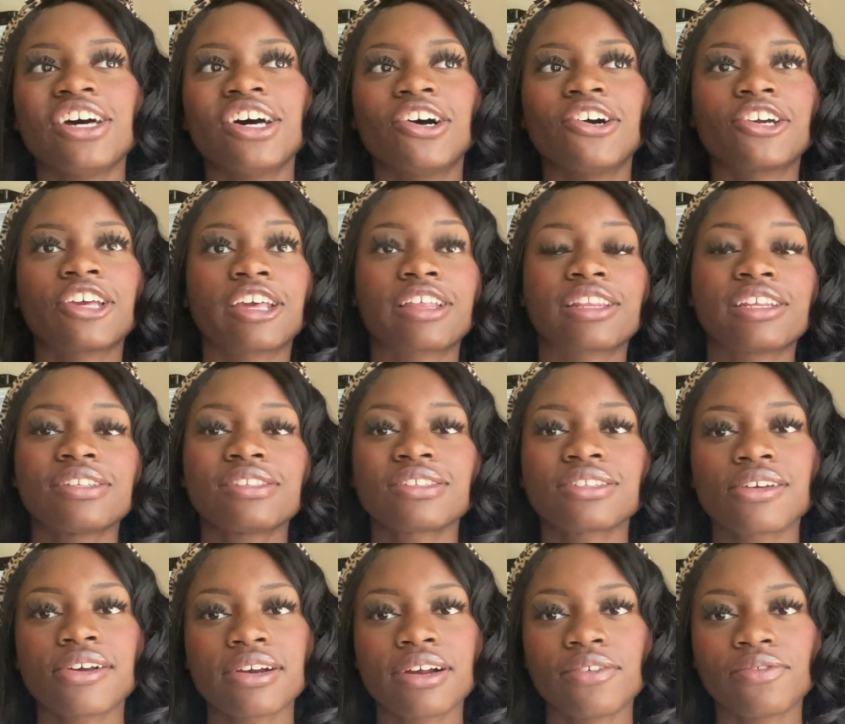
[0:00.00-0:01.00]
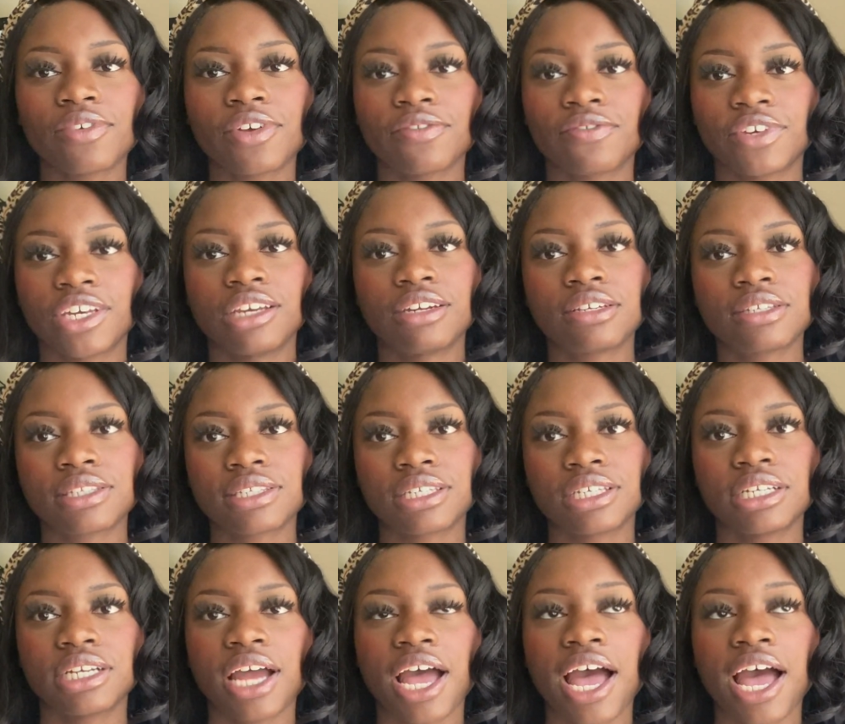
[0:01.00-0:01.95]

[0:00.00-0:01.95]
Okay, let's start off with fantasy.